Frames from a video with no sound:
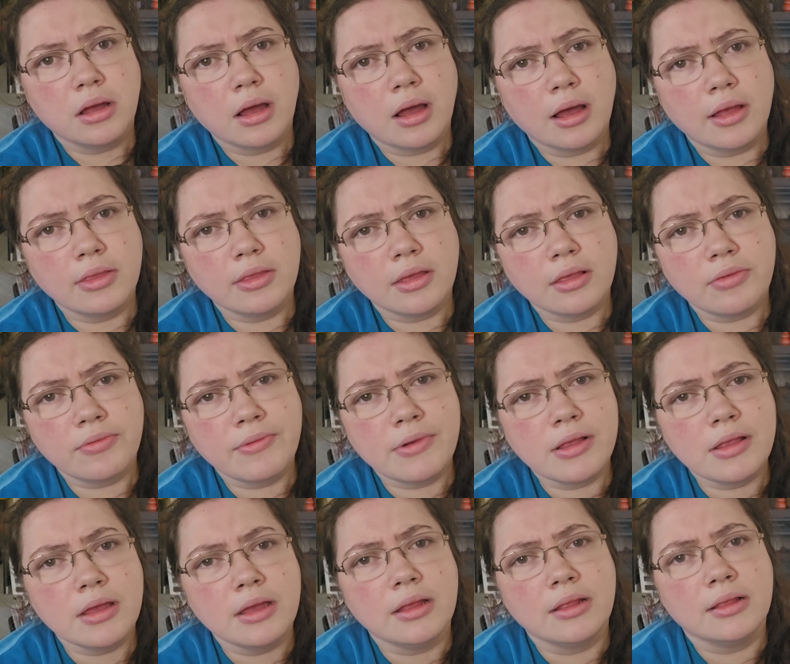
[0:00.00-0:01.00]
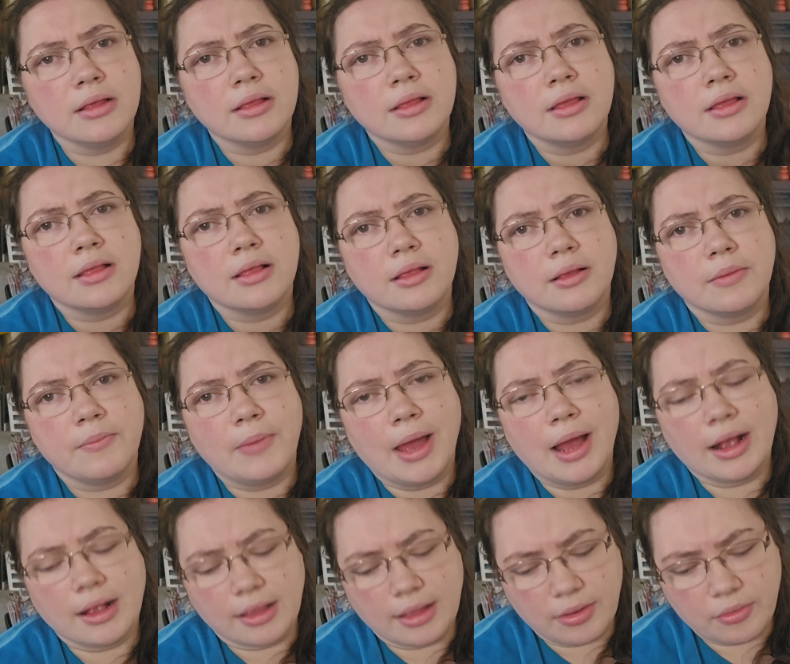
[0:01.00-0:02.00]
on this one, and this is the
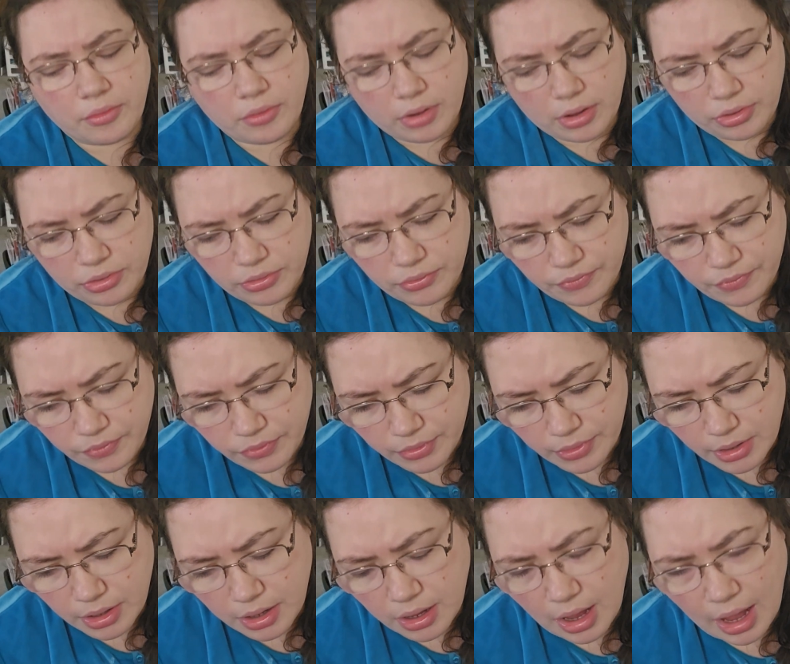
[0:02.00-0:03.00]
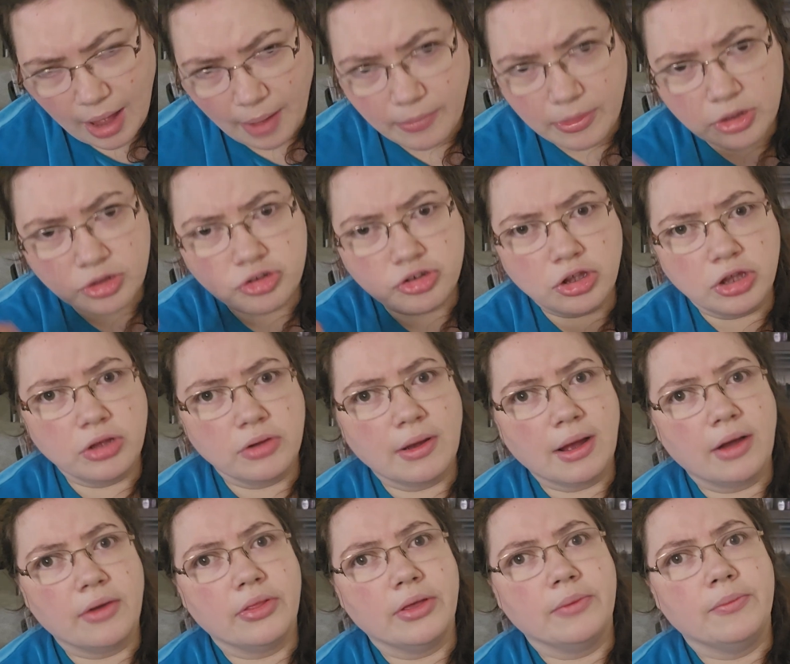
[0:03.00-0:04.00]
magnet one. I'm going to show you
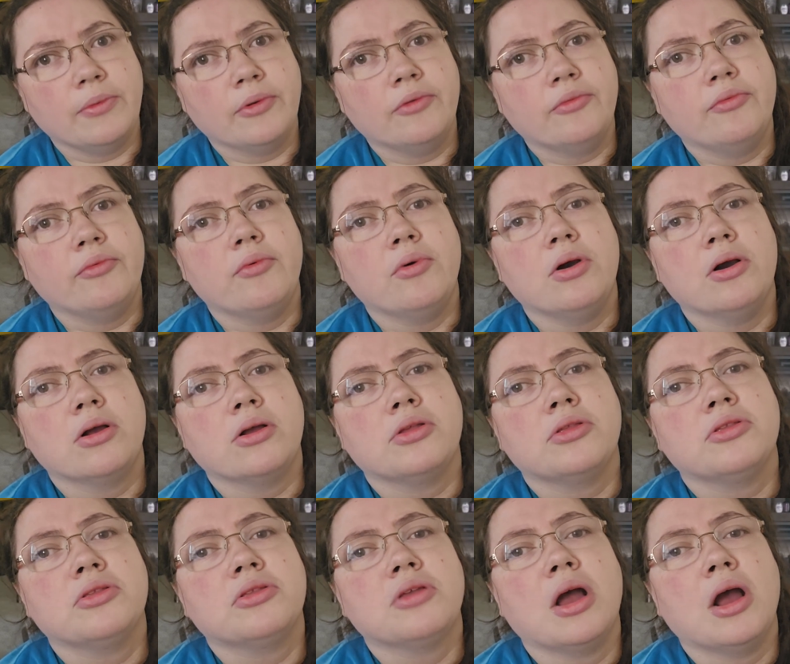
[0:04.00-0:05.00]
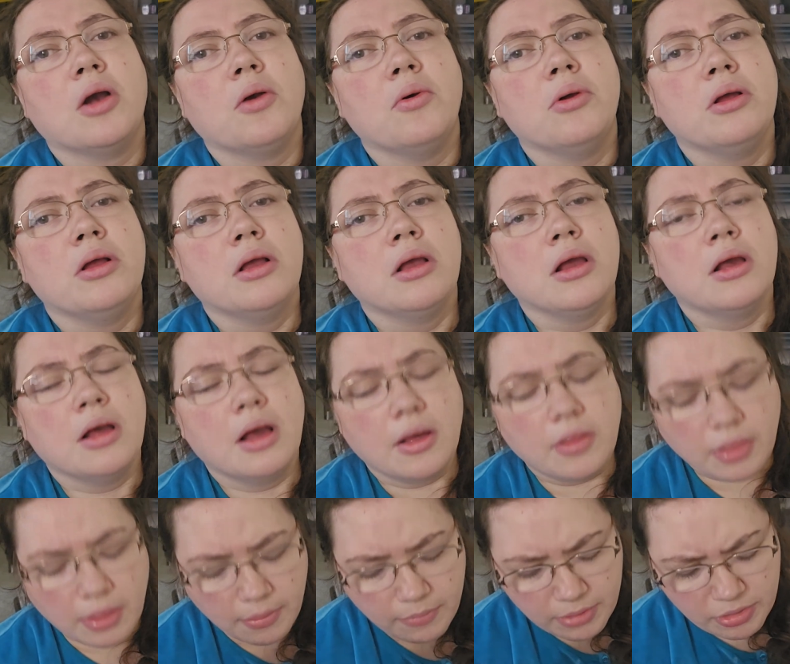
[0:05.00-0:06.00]
how they both work. So let